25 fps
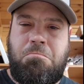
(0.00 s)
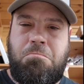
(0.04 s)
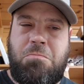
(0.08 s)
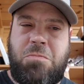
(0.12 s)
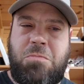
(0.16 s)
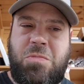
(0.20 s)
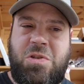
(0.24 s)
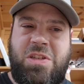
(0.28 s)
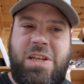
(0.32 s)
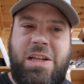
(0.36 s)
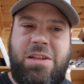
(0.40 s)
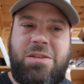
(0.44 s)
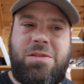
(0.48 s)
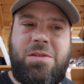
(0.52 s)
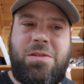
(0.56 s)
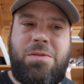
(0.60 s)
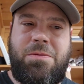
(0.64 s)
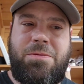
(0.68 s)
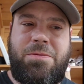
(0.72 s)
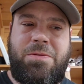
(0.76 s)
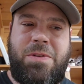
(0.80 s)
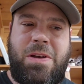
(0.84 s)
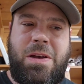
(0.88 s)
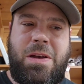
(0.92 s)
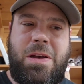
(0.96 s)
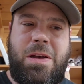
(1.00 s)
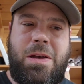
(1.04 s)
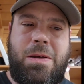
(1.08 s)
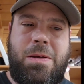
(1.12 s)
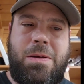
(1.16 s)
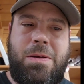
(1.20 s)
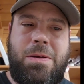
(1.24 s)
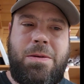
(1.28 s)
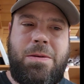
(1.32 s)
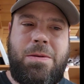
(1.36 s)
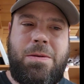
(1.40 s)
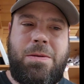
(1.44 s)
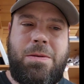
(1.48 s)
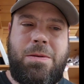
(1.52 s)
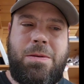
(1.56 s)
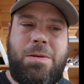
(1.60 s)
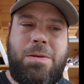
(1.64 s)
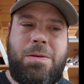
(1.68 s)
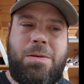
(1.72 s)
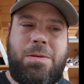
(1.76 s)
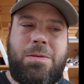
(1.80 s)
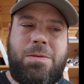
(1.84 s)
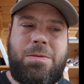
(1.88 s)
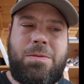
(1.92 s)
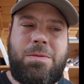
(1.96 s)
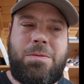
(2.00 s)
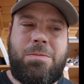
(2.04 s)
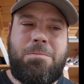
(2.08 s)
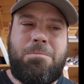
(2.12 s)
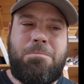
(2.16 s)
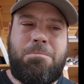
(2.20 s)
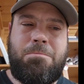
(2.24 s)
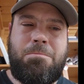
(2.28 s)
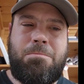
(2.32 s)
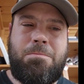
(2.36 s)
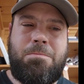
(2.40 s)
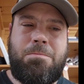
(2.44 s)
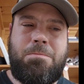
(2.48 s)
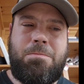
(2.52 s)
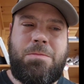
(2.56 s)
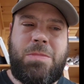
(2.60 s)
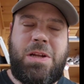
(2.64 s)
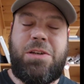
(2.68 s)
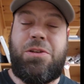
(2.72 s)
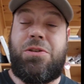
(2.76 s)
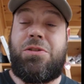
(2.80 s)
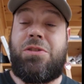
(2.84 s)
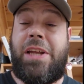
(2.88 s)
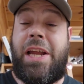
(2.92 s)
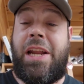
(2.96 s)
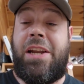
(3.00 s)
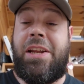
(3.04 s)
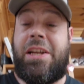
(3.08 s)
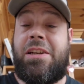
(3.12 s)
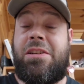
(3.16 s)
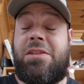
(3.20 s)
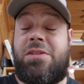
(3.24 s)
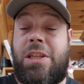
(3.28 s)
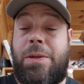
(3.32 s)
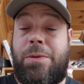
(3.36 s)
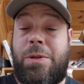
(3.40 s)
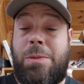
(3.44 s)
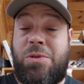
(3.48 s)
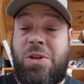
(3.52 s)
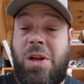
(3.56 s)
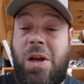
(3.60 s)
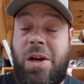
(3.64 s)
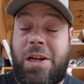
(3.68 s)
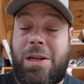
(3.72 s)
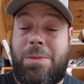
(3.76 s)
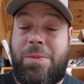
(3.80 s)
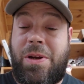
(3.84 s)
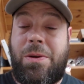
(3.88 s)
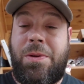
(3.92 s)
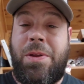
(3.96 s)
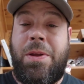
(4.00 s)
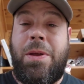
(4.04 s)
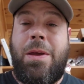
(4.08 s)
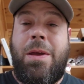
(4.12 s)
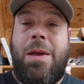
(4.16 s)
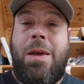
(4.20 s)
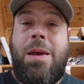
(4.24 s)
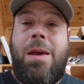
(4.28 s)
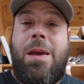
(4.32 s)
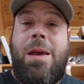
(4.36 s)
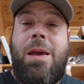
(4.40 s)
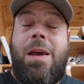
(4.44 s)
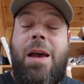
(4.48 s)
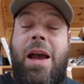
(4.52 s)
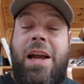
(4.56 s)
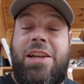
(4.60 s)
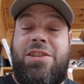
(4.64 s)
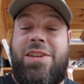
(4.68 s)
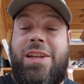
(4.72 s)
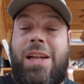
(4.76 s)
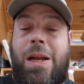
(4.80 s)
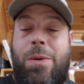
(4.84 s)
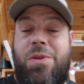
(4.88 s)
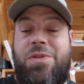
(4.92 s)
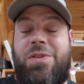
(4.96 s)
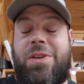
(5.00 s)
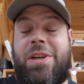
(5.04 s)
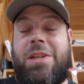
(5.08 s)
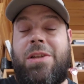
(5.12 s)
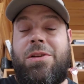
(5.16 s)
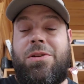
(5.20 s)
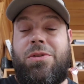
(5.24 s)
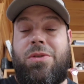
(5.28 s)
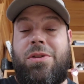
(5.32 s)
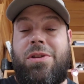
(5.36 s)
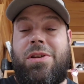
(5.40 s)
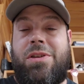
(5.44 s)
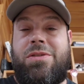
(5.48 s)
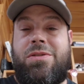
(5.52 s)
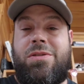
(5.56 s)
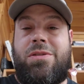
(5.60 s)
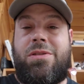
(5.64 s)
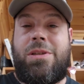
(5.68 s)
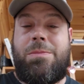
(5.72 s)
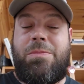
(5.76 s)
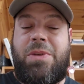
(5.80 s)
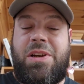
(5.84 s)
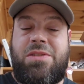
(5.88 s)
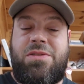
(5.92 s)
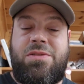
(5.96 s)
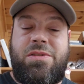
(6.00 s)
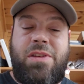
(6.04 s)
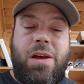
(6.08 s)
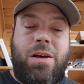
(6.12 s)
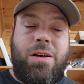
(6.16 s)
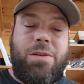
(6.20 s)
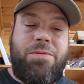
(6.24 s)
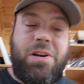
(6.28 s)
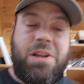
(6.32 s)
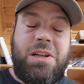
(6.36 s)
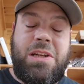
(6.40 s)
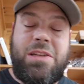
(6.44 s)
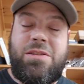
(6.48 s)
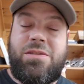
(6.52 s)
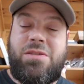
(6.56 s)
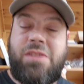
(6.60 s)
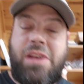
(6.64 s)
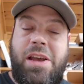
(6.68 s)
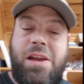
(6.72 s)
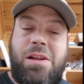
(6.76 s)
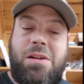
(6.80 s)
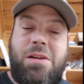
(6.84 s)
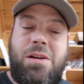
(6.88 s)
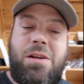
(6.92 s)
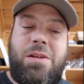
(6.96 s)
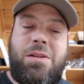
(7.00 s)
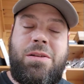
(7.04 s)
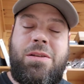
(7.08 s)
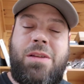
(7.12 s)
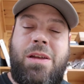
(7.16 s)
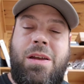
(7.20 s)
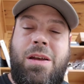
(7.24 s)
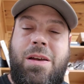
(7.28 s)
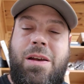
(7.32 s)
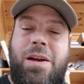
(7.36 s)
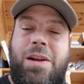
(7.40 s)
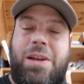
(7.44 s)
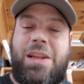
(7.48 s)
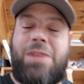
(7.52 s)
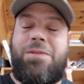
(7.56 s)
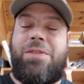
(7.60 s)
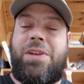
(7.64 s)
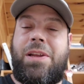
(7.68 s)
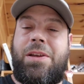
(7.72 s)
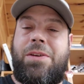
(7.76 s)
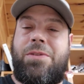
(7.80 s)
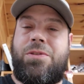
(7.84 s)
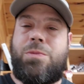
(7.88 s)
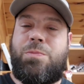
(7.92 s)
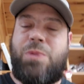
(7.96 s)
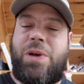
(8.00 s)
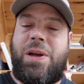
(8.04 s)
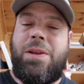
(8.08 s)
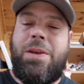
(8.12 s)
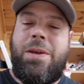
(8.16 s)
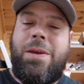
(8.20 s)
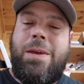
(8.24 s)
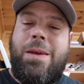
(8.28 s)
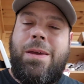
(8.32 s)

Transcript: sense of understanding and to see what I'm talking about. I said I wasn't going to do this to myself. I didn't say it on any videos, but